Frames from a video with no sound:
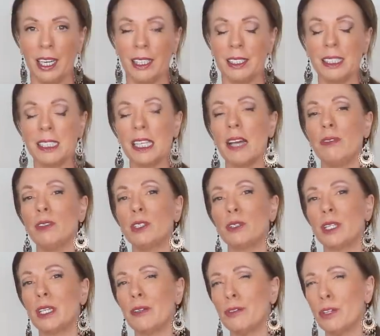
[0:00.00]
Let's have a
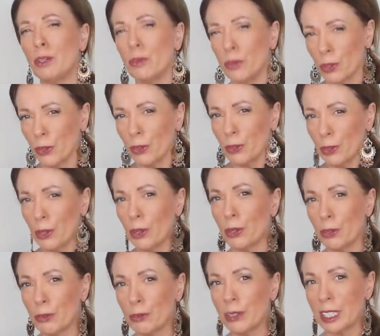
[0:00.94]
look if you're not
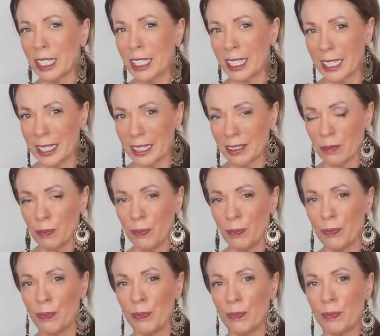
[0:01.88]
hoovered again.
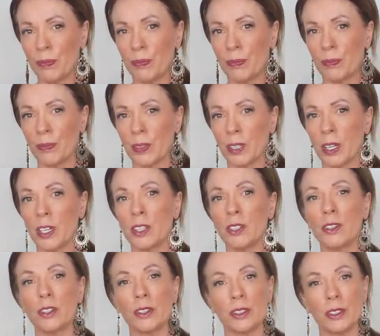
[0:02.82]
I
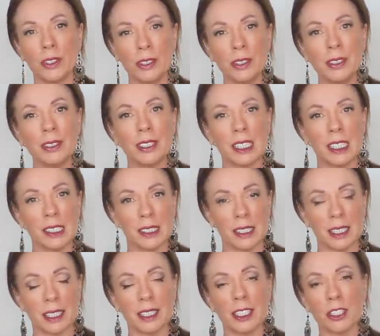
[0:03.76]
know this
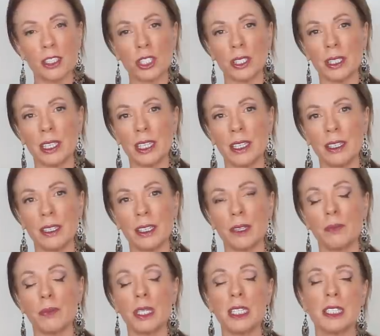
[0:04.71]
initially
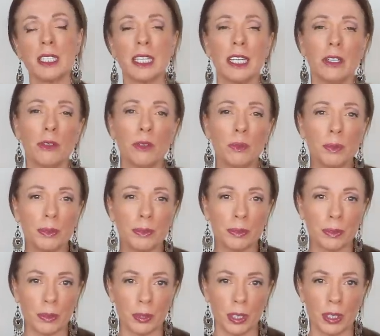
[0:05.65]
can be terrible
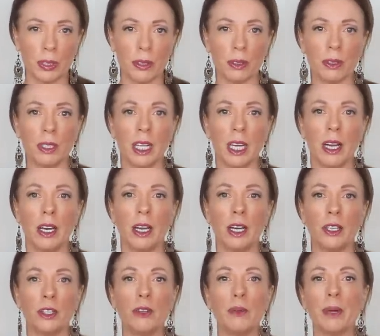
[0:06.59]
for you.
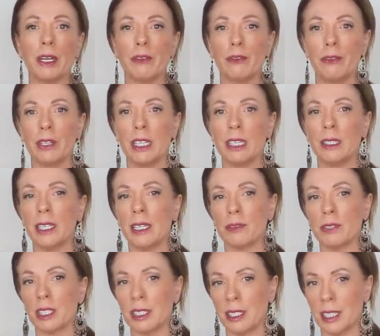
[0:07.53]
You may feel
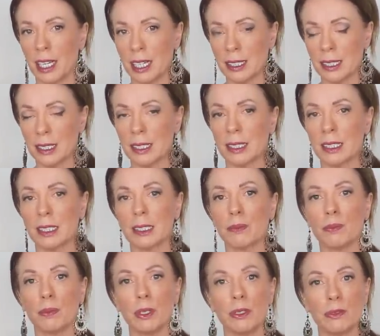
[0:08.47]
after the narcissist
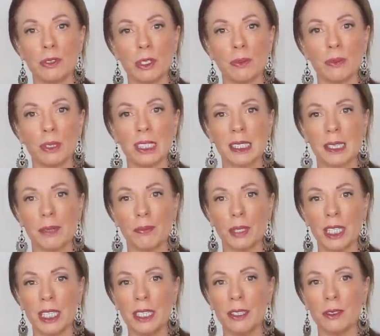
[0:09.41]
has moved on with
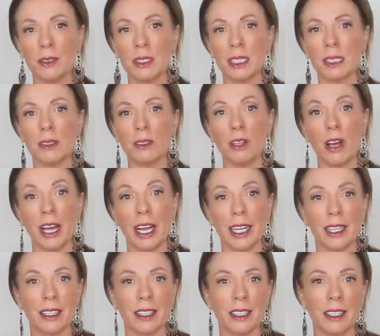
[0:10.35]
somebody else,
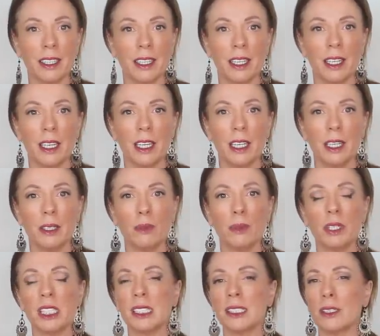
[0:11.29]
like,
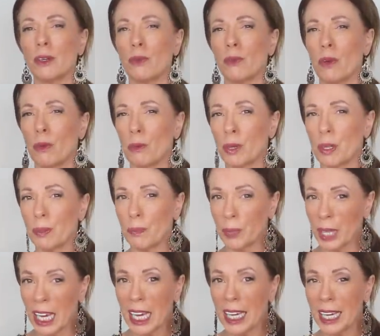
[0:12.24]
what is so wrong with
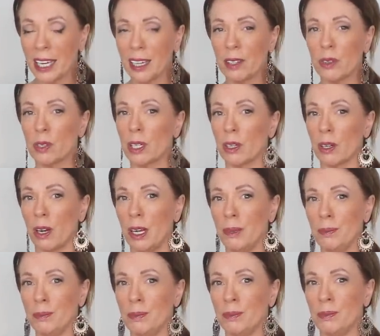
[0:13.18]
me that
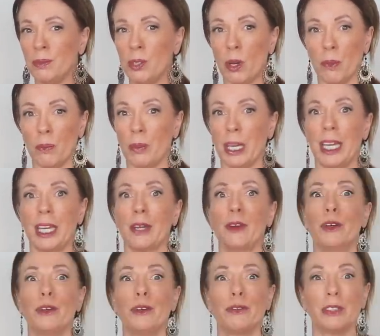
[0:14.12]
I'm not being
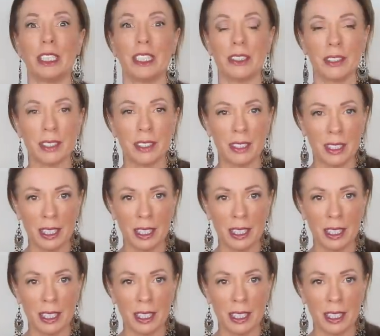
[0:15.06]
hoovered?